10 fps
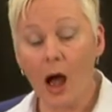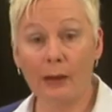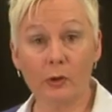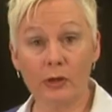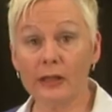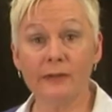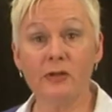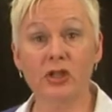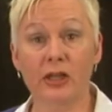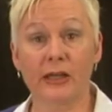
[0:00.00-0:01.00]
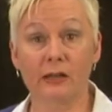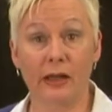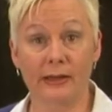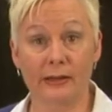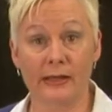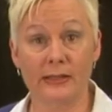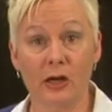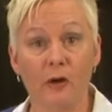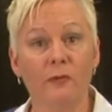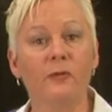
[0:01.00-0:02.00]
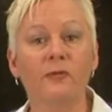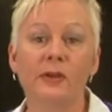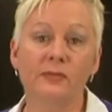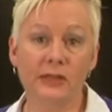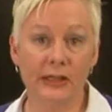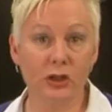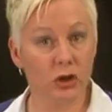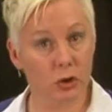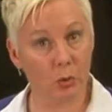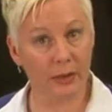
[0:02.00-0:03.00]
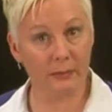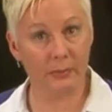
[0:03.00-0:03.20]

I'm going to leave the chicken like this for 15 to 20